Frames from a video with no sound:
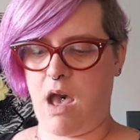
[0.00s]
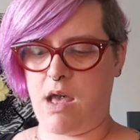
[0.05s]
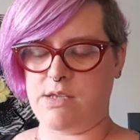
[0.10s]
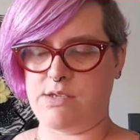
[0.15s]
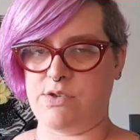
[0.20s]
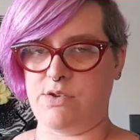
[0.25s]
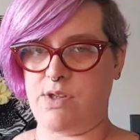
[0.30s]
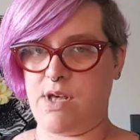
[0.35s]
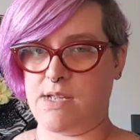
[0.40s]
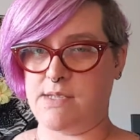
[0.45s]

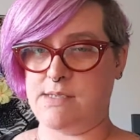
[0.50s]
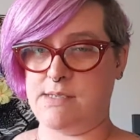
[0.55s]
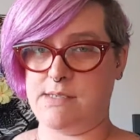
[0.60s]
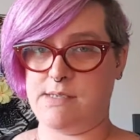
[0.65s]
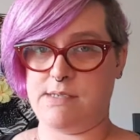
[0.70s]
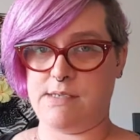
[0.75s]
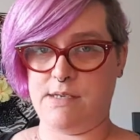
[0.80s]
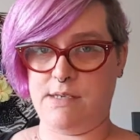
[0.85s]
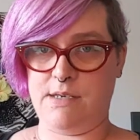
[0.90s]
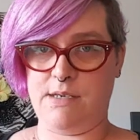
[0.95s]
So
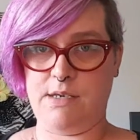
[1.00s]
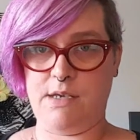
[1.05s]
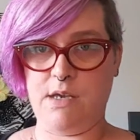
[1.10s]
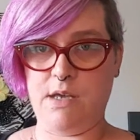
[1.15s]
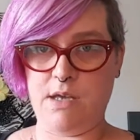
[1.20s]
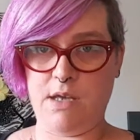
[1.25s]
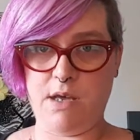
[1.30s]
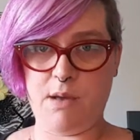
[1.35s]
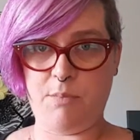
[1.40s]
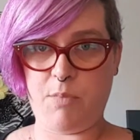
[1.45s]
that's
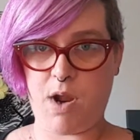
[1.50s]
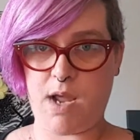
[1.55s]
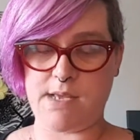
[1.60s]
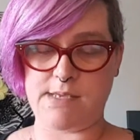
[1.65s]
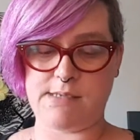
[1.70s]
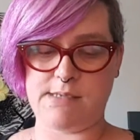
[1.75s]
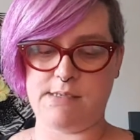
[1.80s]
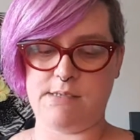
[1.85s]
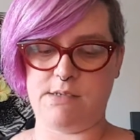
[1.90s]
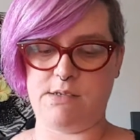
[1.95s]

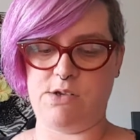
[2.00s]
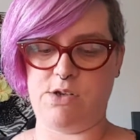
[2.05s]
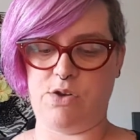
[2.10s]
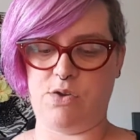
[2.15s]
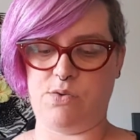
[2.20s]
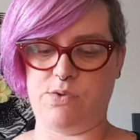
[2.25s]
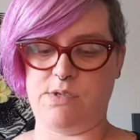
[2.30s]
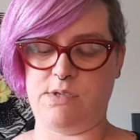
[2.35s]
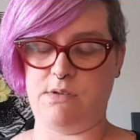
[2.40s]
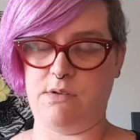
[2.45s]
price,
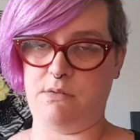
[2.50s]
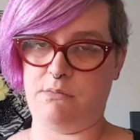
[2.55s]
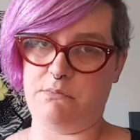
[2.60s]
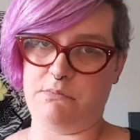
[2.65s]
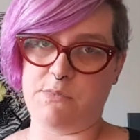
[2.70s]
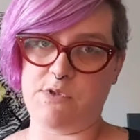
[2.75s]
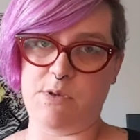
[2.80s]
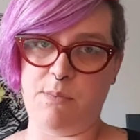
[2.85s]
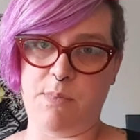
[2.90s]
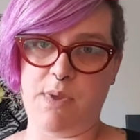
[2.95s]

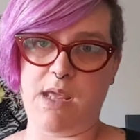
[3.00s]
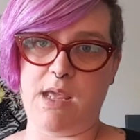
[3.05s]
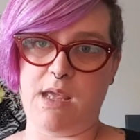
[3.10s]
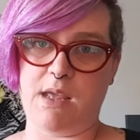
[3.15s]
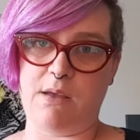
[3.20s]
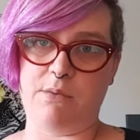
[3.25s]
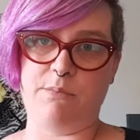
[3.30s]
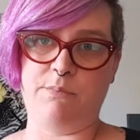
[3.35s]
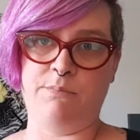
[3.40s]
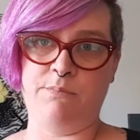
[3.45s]
to
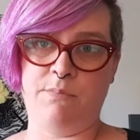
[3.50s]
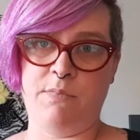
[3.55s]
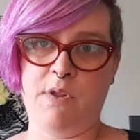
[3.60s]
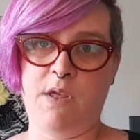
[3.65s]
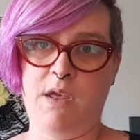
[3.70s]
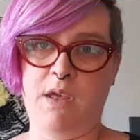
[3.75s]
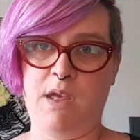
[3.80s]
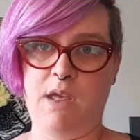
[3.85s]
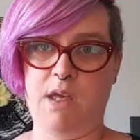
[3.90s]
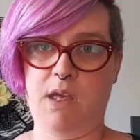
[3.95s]
me,
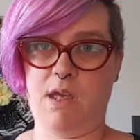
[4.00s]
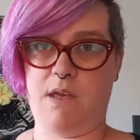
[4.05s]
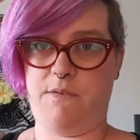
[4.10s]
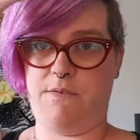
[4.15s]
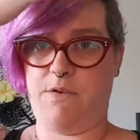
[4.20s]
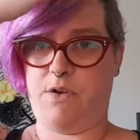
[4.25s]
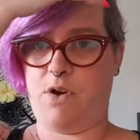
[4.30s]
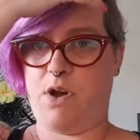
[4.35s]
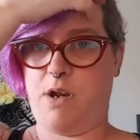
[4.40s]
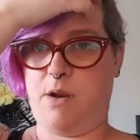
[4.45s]
if
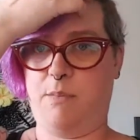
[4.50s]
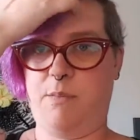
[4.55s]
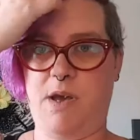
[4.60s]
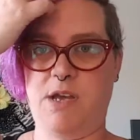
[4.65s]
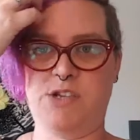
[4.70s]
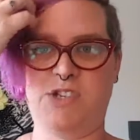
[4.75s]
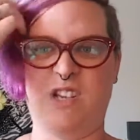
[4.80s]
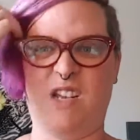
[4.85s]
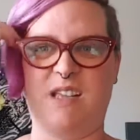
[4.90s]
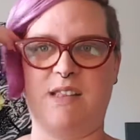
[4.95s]
you're on a
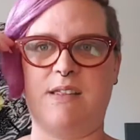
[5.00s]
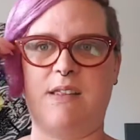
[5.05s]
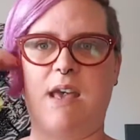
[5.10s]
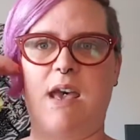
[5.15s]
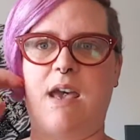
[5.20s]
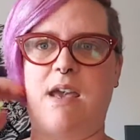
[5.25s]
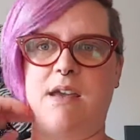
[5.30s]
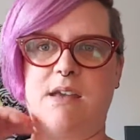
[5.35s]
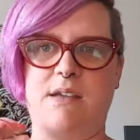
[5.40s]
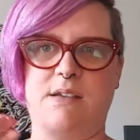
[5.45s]
budget,
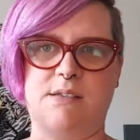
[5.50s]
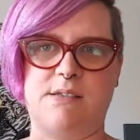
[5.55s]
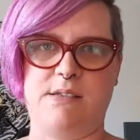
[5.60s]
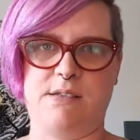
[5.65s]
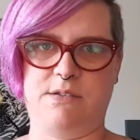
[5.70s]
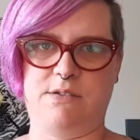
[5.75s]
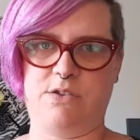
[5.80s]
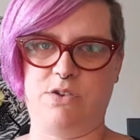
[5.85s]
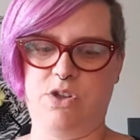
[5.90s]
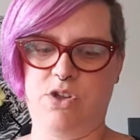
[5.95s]
that is a
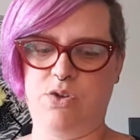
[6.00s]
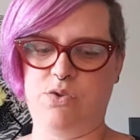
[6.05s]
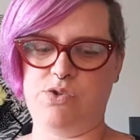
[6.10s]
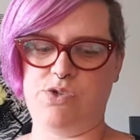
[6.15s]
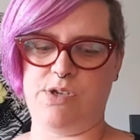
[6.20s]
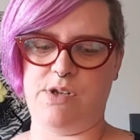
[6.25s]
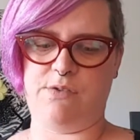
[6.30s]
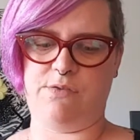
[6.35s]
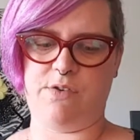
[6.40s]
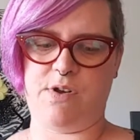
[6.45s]
huge
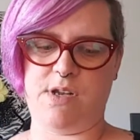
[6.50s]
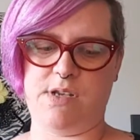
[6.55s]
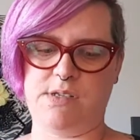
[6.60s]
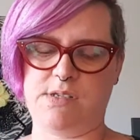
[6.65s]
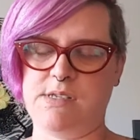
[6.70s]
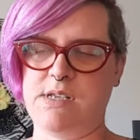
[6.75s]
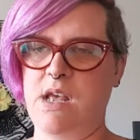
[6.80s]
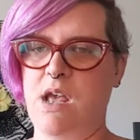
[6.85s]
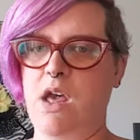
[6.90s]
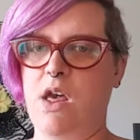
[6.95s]

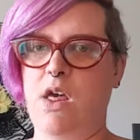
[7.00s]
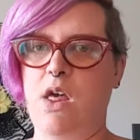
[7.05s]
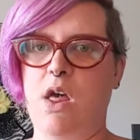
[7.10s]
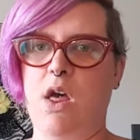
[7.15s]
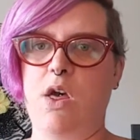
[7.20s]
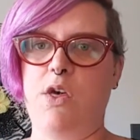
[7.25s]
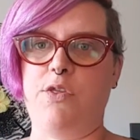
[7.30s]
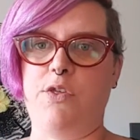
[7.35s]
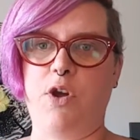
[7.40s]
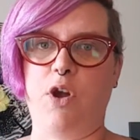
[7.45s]
difference.
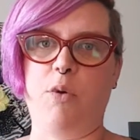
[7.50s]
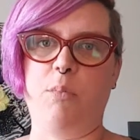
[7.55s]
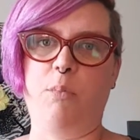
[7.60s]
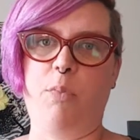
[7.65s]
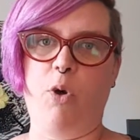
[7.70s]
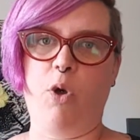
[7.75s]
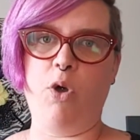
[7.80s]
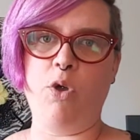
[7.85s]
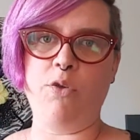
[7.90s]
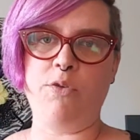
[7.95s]
They're
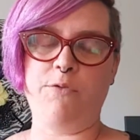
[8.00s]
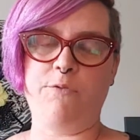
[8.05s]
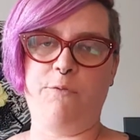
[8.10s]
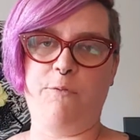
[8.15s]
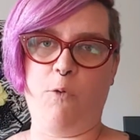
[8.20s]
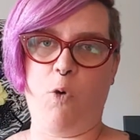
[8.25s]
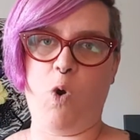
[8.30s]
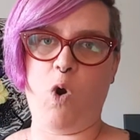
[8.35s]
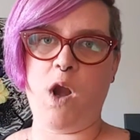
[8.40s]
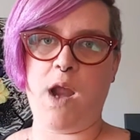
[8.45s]
both
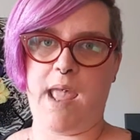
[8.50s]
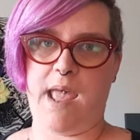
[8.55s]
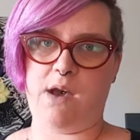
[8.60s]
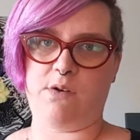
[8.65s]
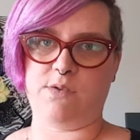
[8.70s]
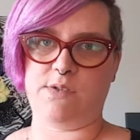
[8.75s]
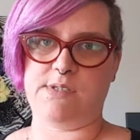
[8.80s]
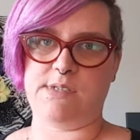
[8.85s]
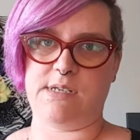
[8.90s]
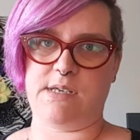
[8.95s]
4
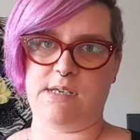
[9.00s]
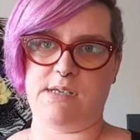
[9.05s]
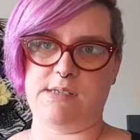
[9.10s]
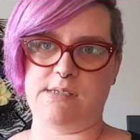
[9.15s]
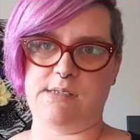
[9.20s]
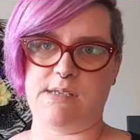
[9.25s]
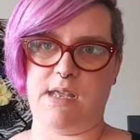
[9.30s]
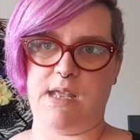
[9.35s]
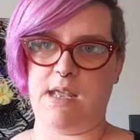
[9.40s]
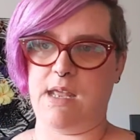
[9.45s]

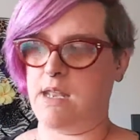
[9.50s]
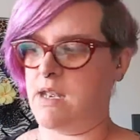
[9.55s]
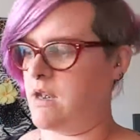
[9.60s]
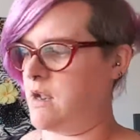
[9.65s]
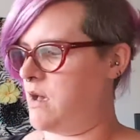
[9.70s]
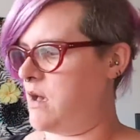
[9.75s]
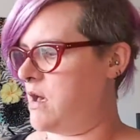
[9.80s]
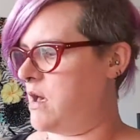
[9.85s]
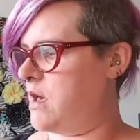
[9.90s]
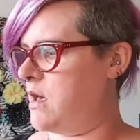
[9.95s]
ounces in
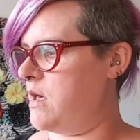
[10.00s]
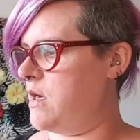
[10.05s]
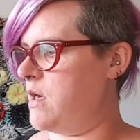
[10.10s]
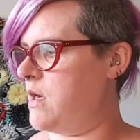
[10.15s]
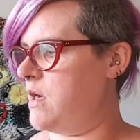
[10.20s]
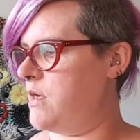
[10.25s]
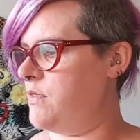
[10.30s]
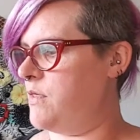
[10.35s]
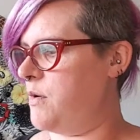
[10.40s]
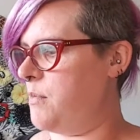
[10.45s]

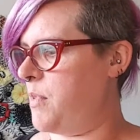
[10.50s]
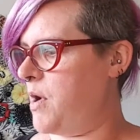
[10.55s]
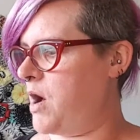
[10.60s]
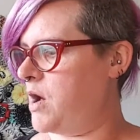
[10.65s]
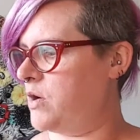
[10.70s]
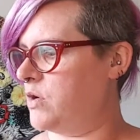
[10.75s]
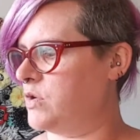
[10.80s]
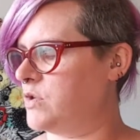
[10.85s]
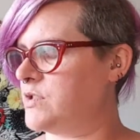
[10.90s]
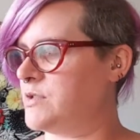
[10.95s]
the
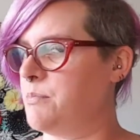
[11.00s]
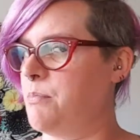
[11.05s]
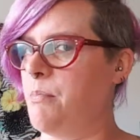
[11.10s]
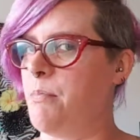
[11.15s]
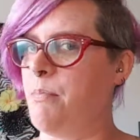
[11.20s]
bottles.